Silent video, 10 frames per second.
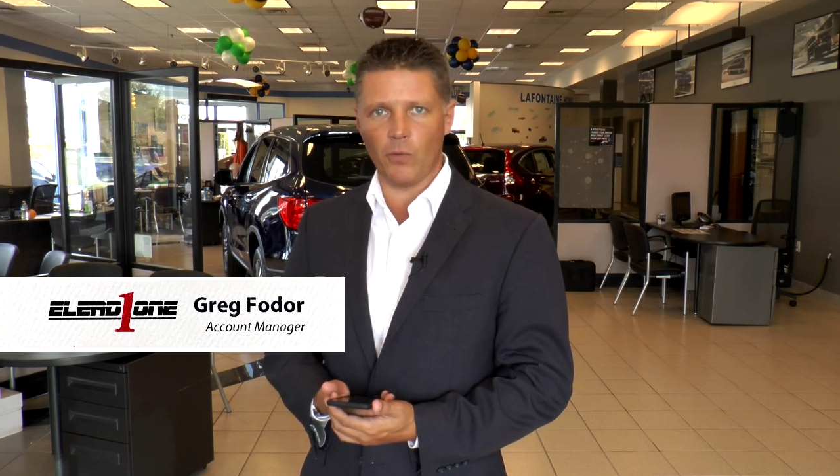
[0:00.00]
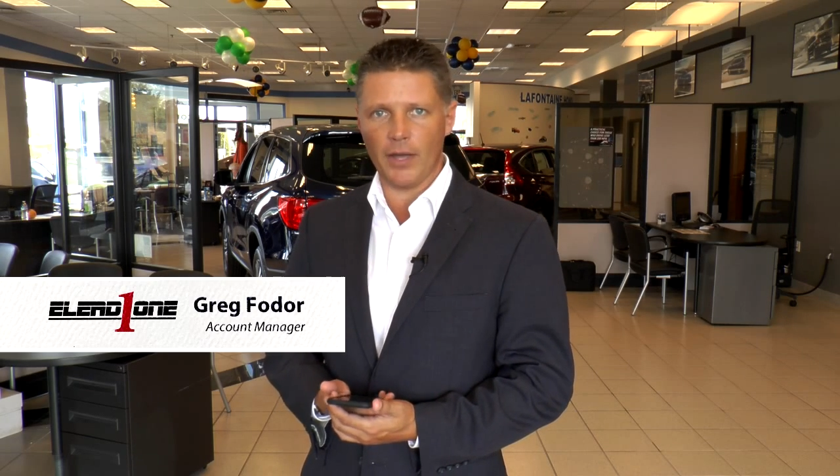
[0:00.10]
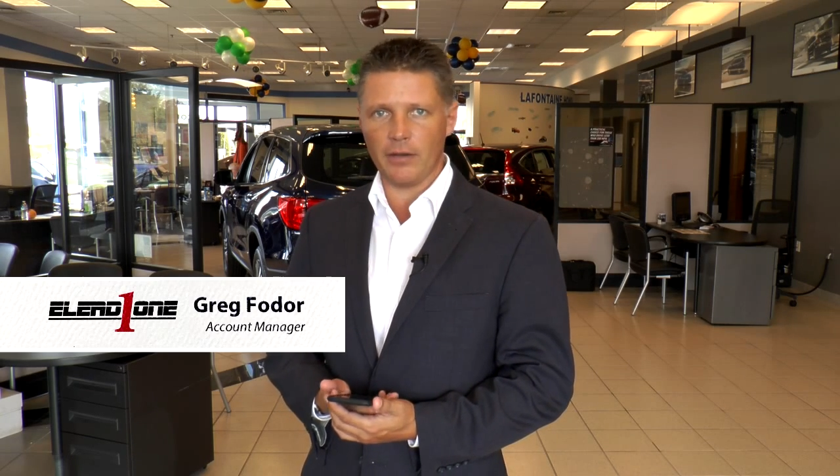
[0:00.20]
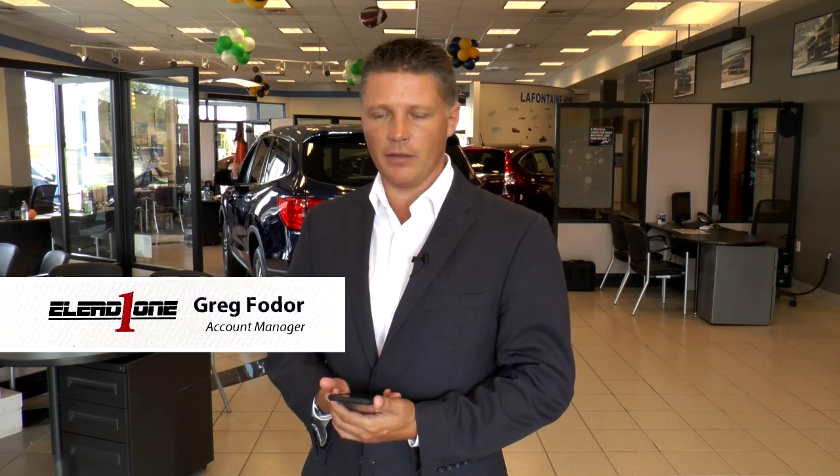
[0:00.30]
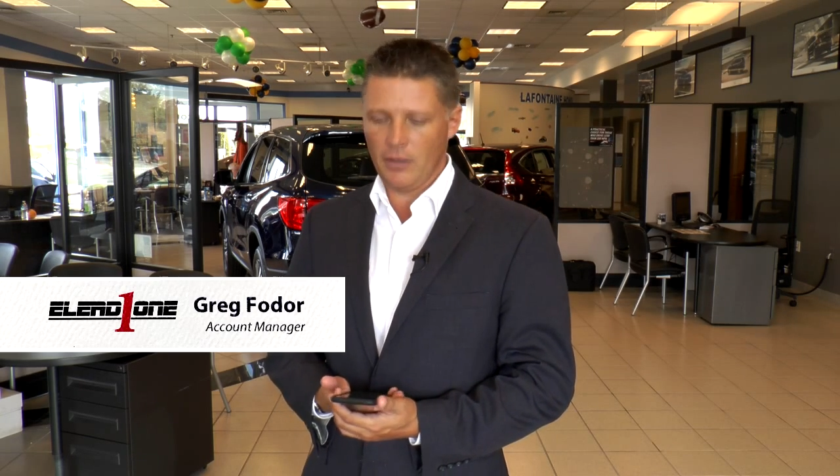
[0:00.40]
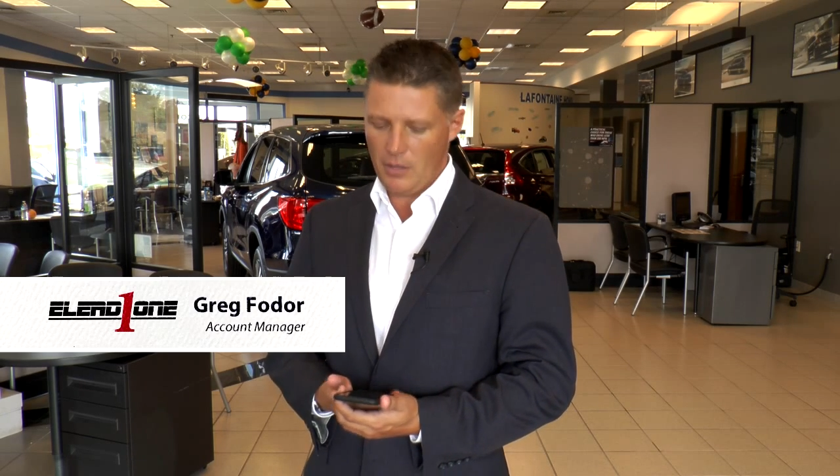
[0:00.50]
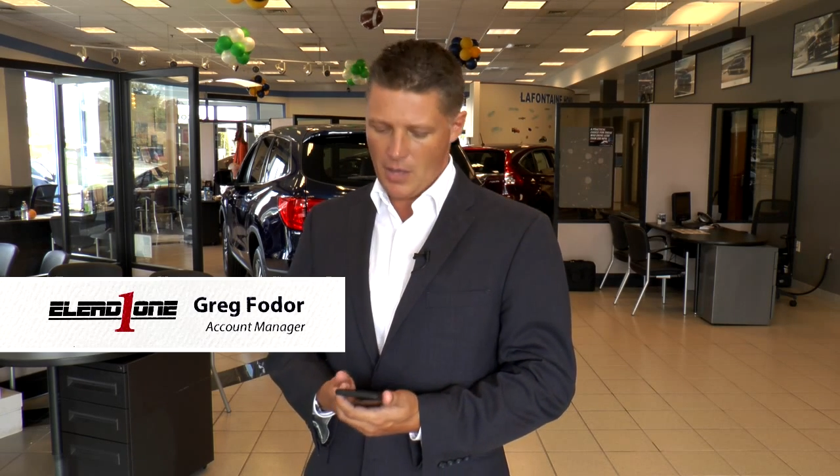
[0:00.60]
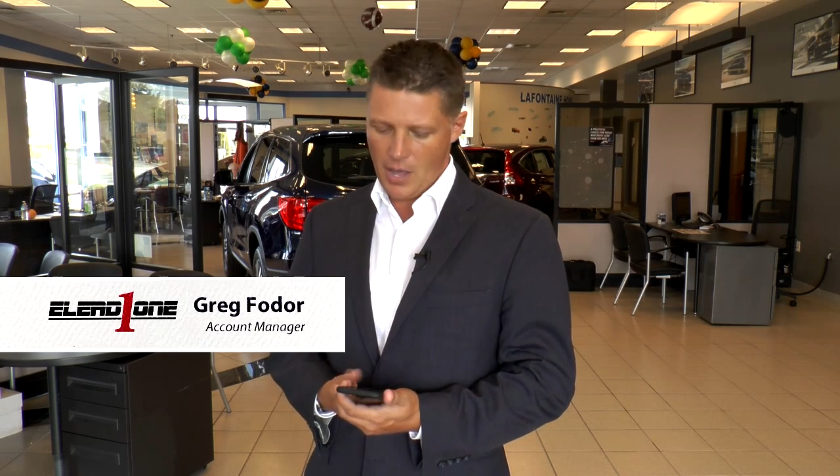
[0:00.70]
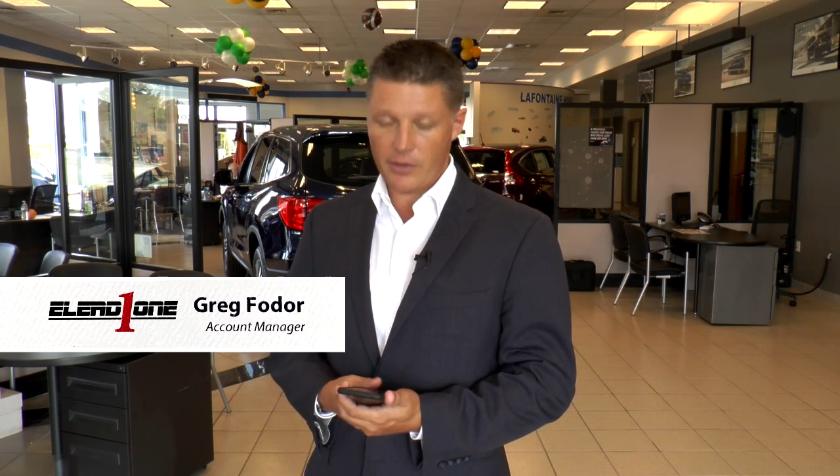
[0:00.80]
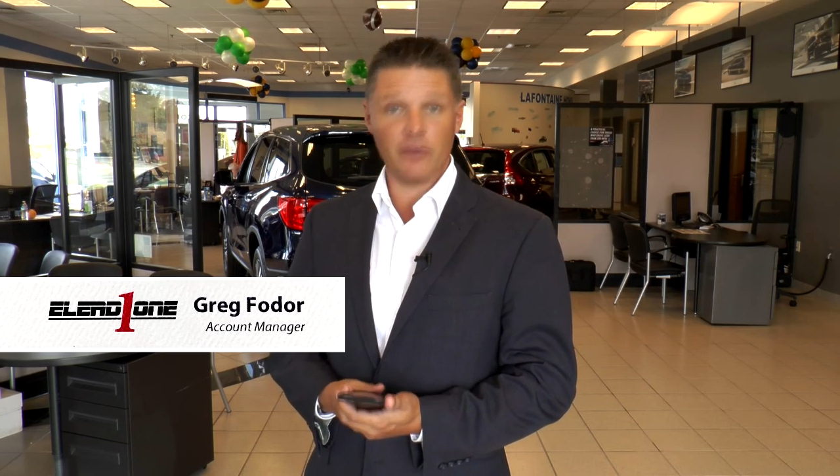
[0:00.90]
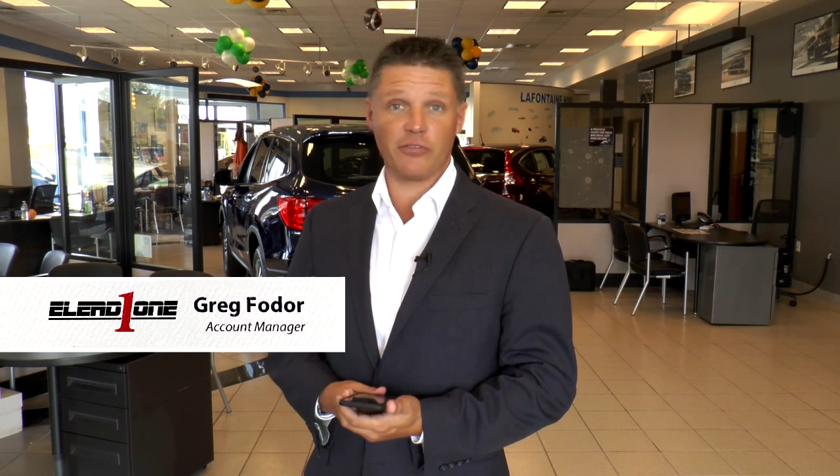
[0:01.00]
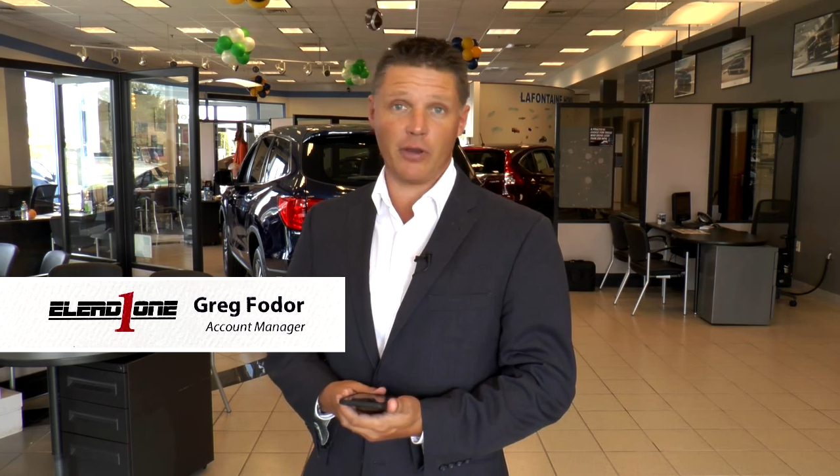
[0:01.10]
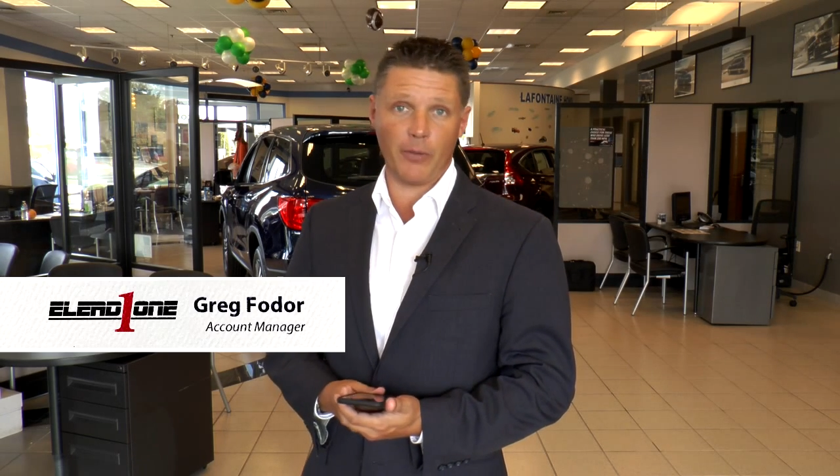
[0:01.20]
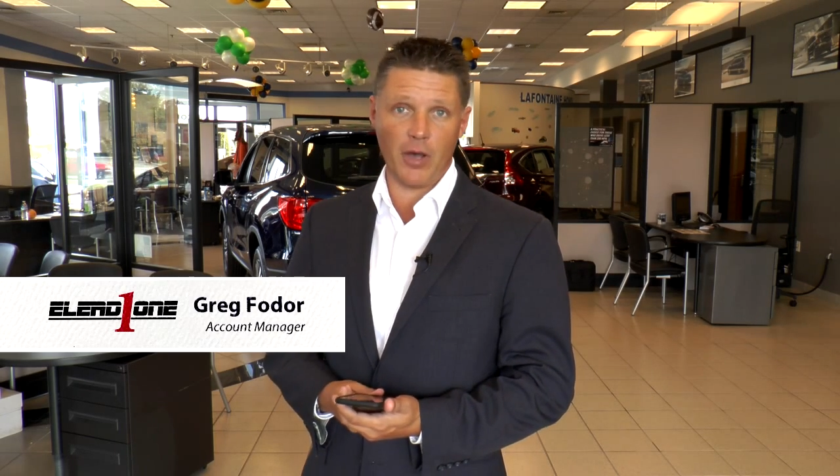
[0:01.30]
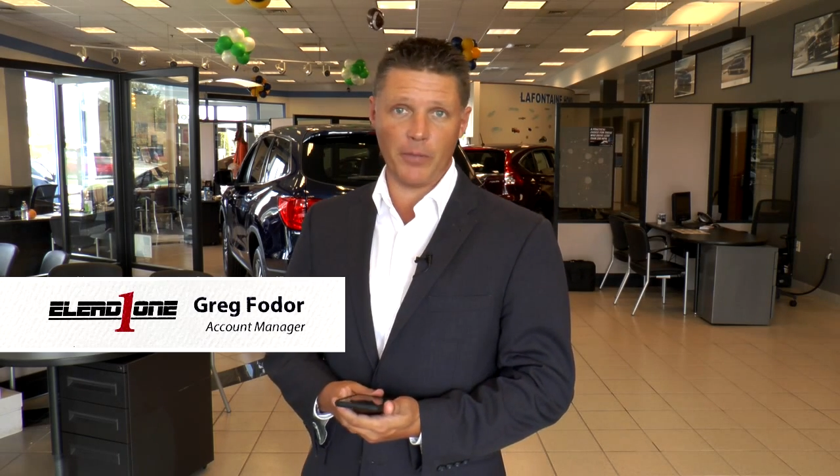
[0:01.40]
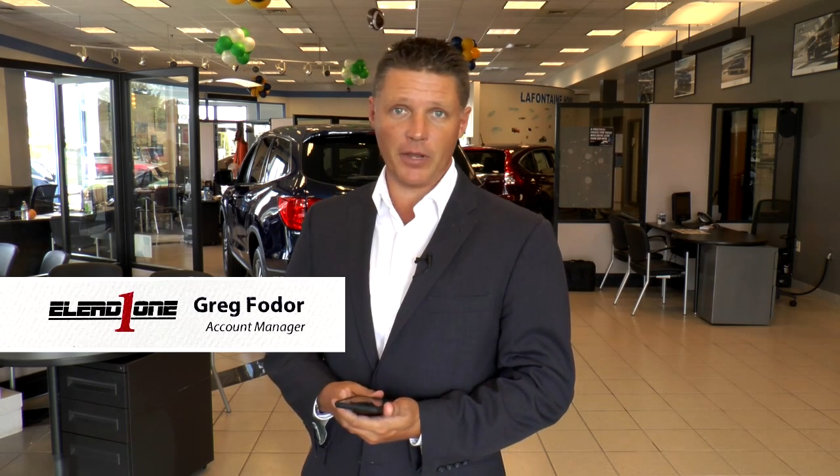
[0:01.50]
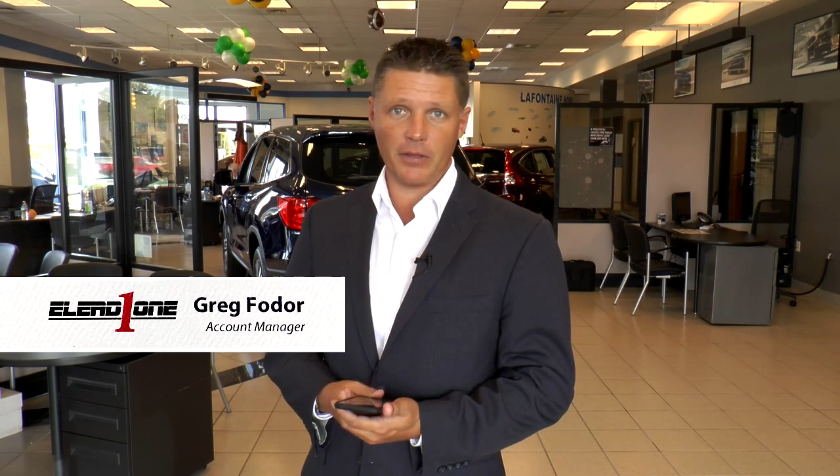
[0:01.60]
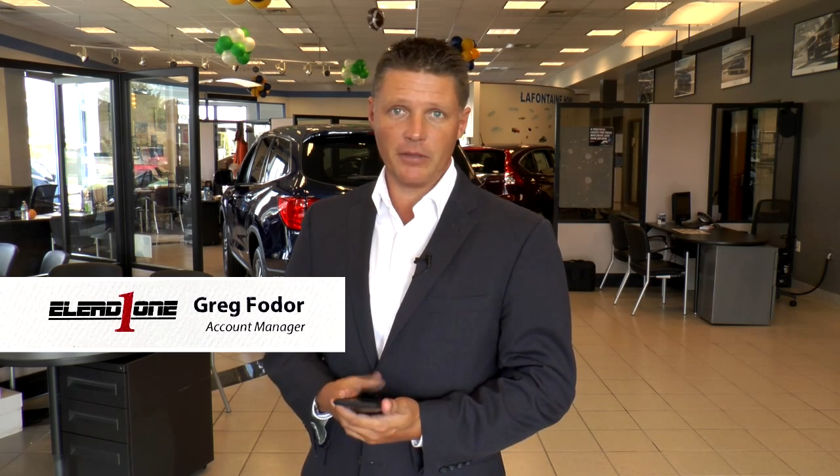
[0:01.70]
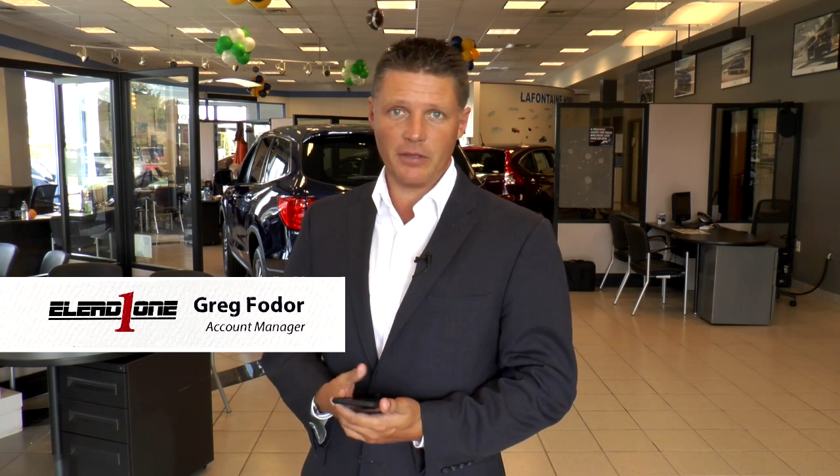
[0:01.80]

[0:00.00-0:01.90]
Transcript: One, your CRM company.